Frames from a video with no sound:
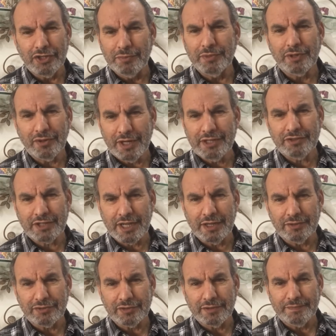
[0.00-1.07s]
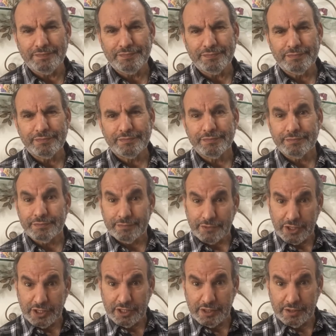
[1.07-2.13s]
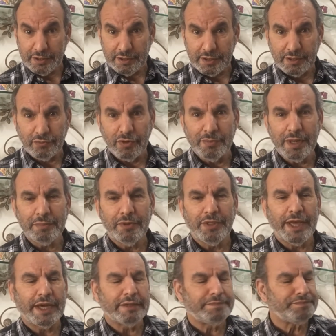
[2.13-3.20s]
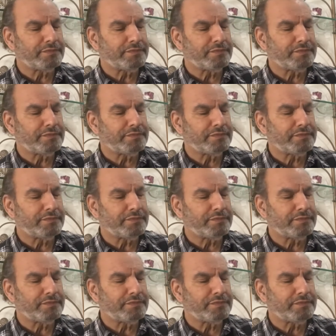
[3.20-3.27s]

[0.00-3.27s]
Human Rights Council. Remember that.